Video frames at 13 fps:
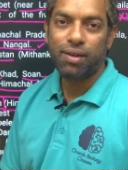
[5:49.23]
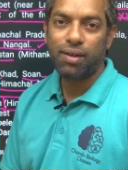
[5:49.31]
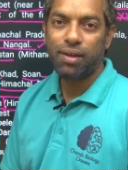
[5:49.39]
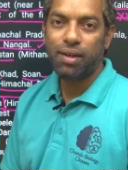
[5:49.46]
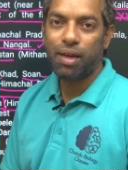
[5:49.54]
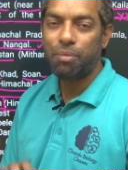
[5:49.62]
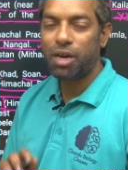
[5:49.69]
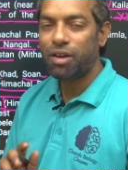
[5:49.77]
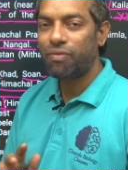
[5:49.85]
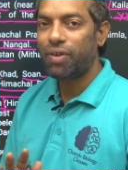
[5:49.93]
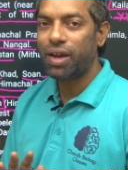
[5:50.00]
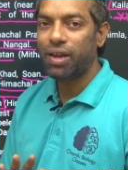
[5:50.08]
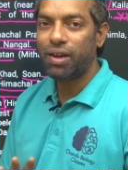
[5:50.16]
Among
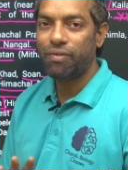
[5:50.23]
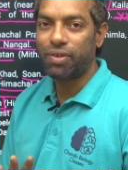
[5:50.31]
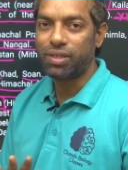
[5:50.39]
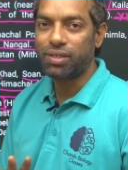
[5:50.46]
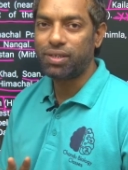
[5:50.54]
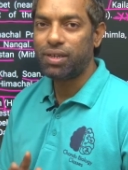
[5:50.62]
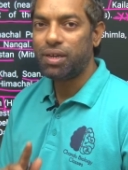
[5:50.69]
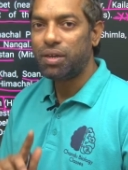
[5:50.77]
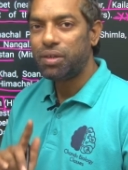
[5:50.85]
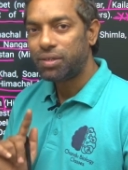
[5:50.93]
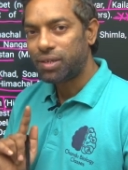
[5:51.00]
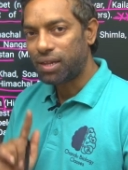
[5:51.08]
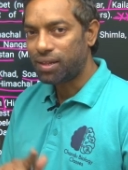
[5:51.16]
5 rivers,
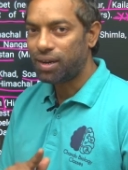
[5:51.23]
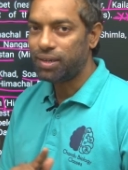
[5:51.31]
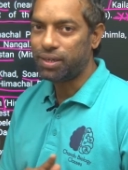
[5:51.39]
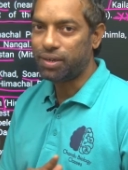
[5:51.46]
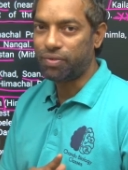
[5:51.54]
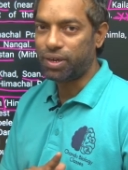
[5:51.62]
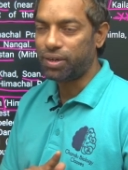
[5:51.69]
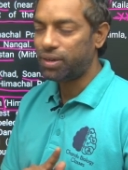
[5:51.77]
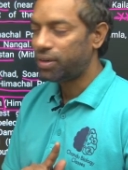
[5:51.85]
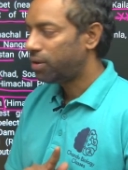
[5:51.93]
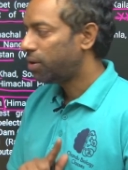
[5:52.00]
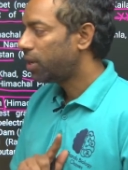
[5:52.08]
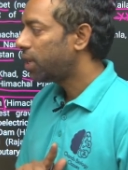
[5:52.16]
Satluj River.
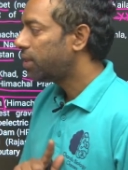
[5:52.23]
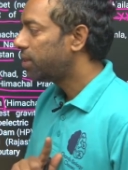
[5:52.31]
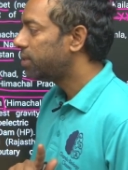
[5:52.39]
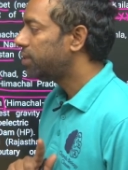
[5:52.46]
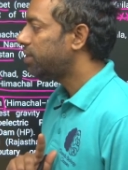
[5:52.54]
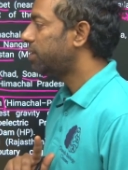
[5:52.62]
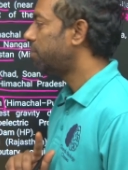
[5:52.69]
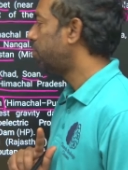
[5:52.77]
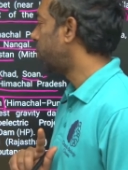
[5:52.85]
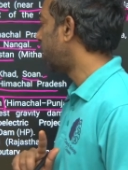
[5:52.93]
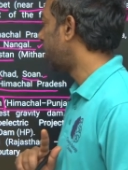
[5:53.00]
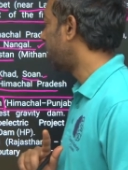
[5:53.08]
Okay, this is important.